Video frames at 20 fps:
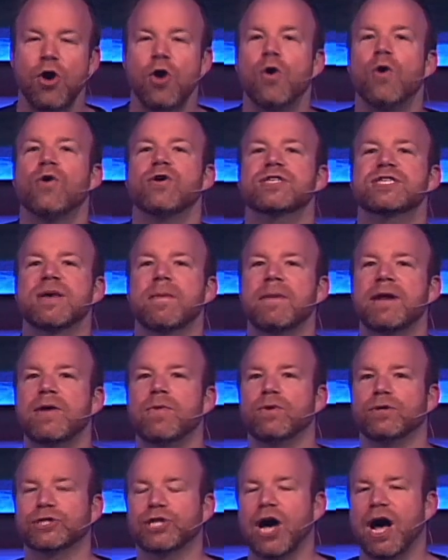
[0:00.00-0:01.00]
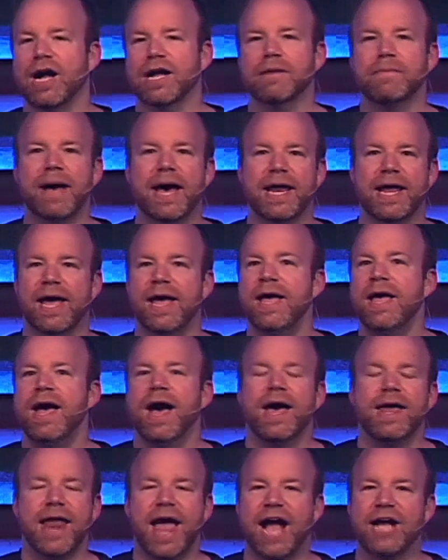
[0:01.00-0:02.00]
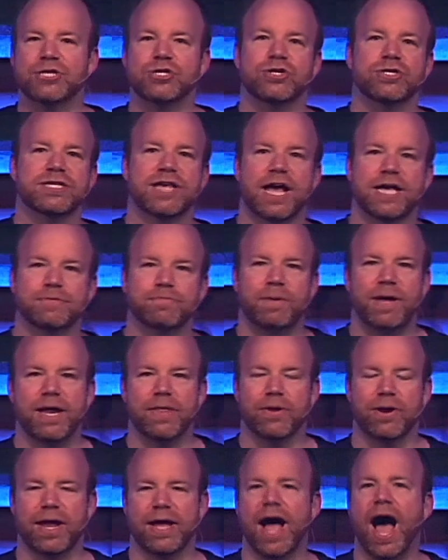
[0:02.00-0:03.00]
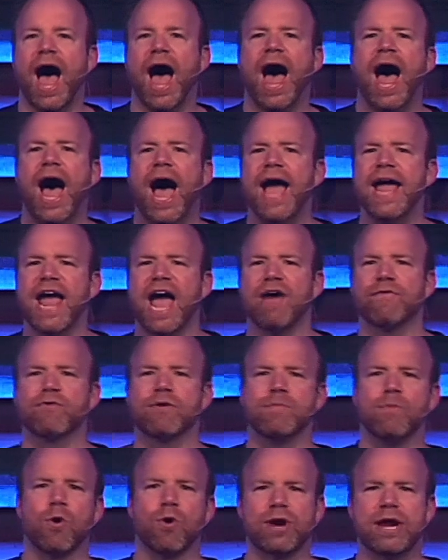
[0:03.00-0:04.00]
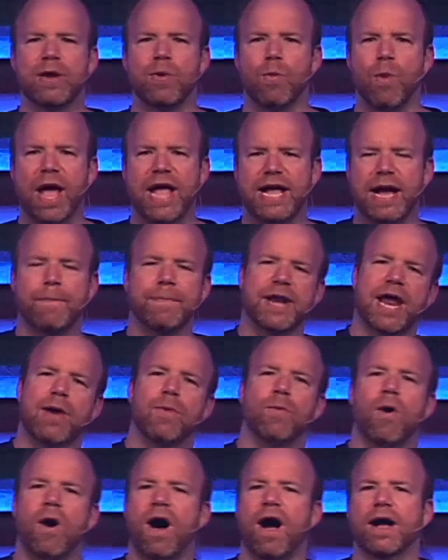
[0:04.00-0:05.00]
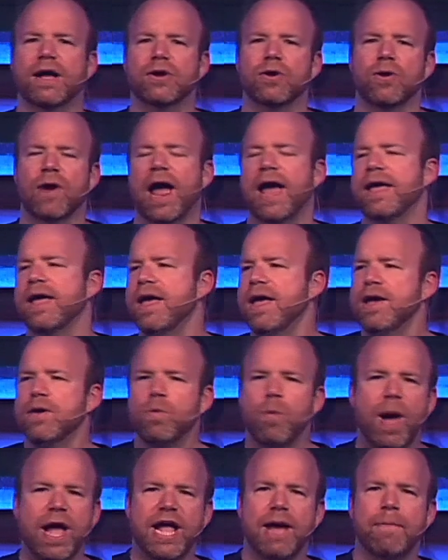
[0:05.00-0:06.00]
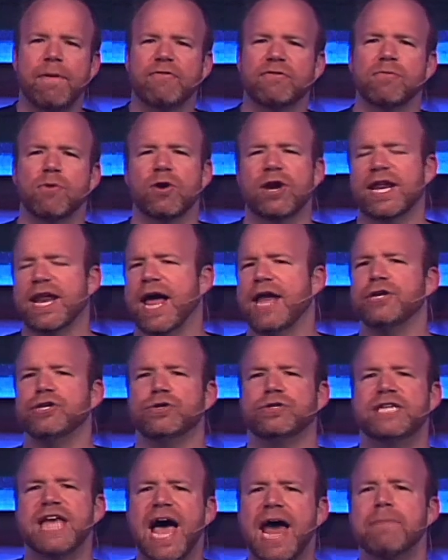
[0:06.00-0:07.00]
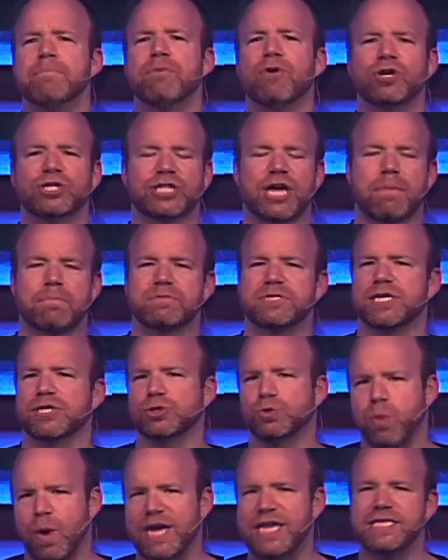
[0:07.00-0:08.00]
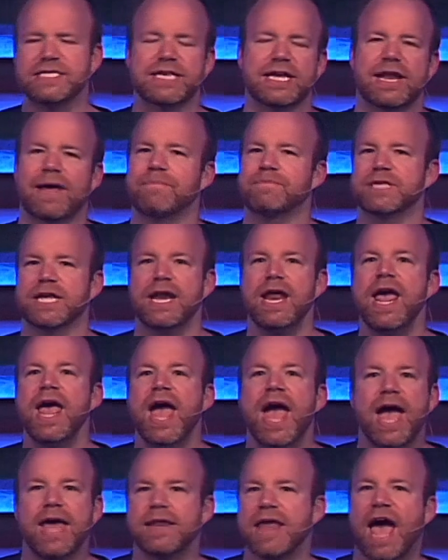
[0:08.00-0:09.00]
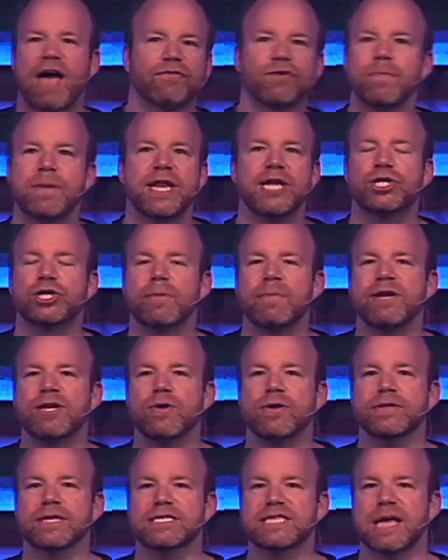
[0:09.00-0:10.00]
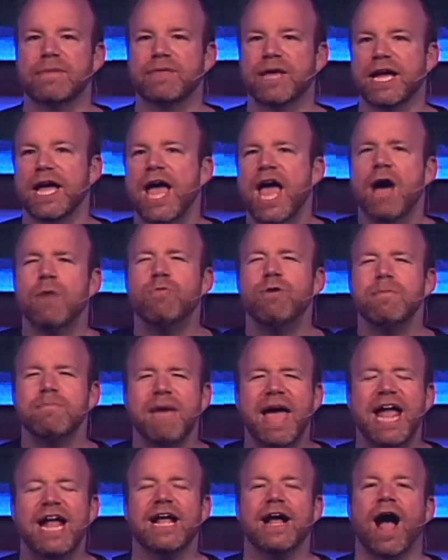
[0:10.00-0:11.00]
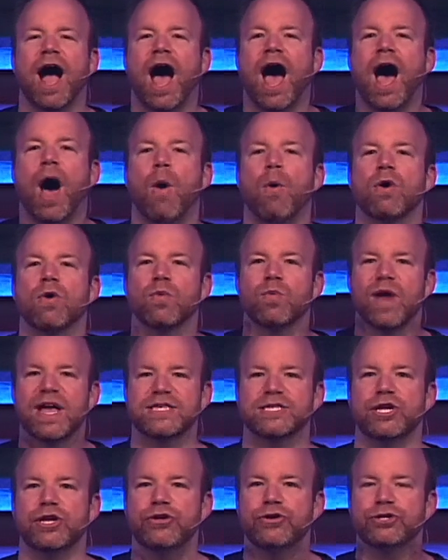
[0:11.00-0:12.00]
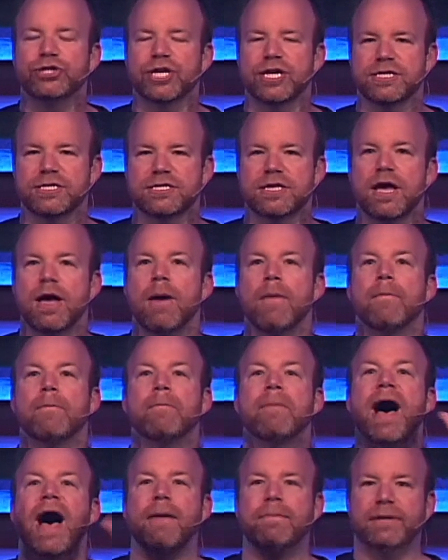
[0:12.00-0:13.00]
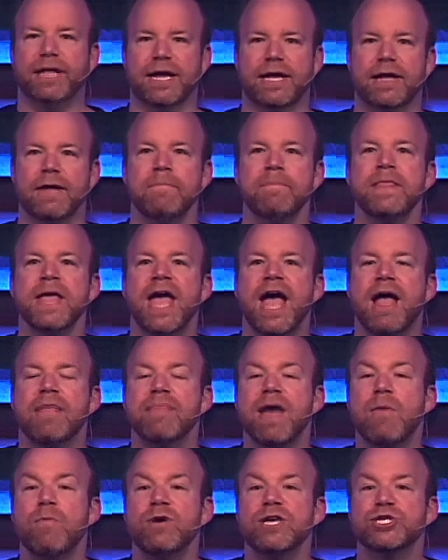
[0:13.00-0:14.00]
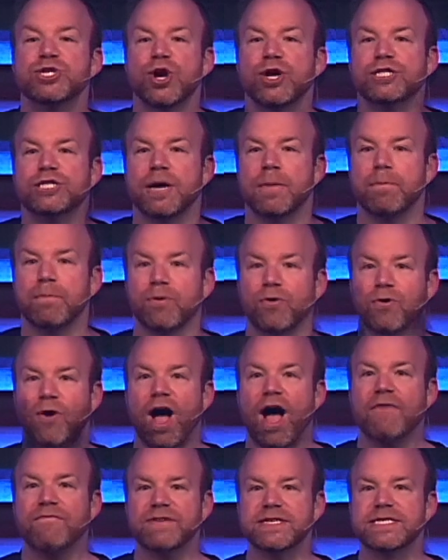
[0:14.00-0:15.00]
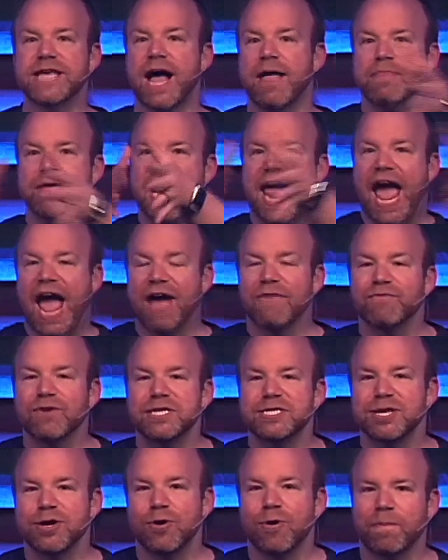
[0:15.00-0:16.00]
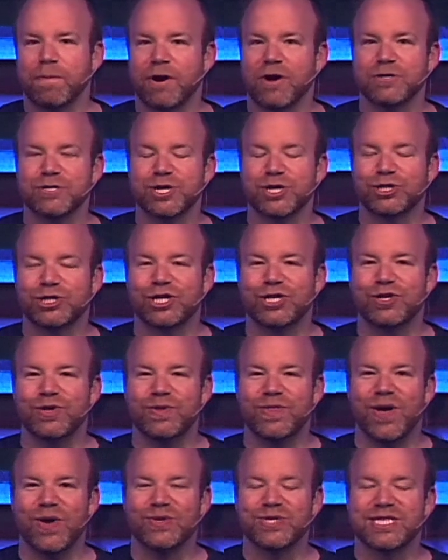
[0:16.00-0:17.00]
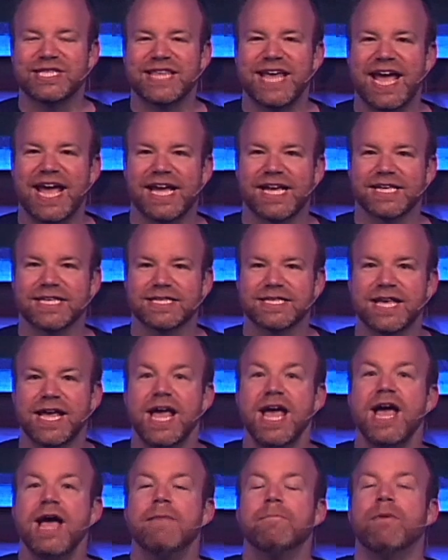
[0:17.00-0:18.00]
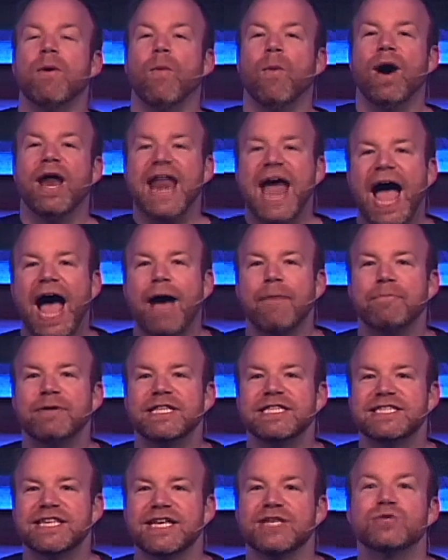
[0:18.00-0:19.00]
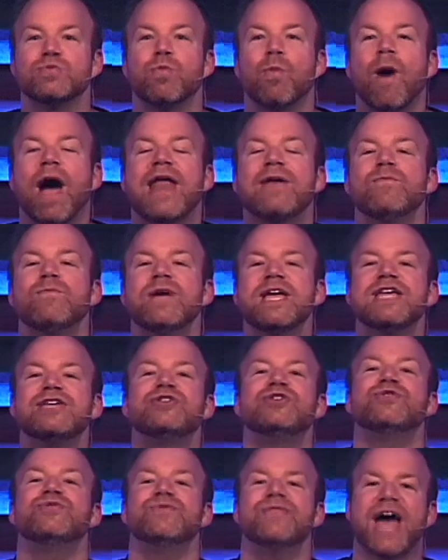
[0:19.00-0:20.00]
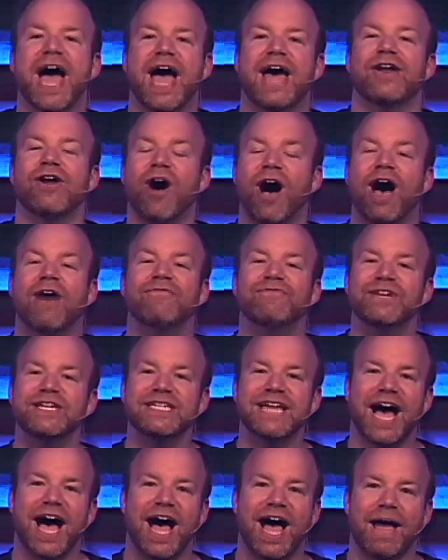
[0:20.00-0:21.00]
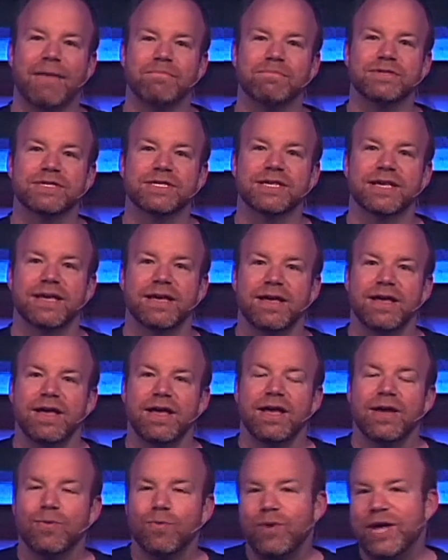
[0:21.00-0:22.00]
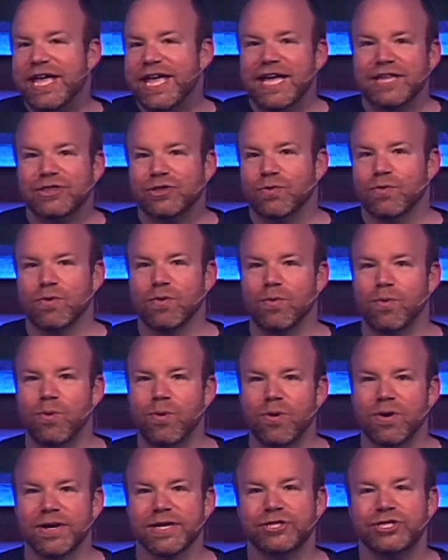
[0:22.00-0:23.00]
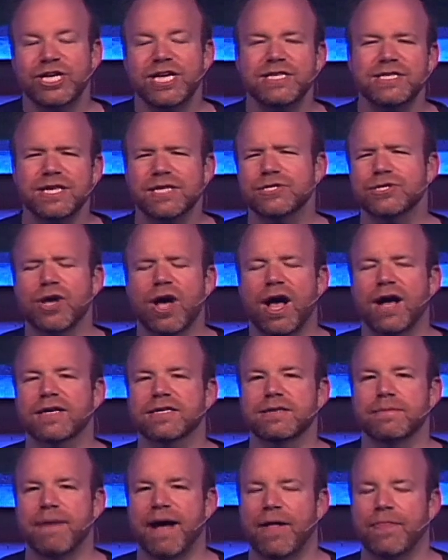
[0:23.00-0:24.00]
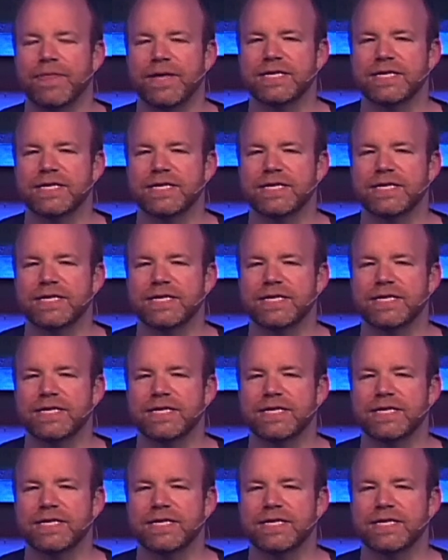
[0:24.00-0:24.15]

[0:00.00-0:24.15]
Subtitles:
Or somebody will talk about an exercise plan. They're like, I every morning wake up and I walk, or I wake up every morning and I do 10 push-ups and 20 sit-ups, and everybody should be doing the same thing. And we make our resolutions public. And then we start to prophesy that every single person should do those things. But what happens is when we do that, oftentimes we get the reward. Jesus talks about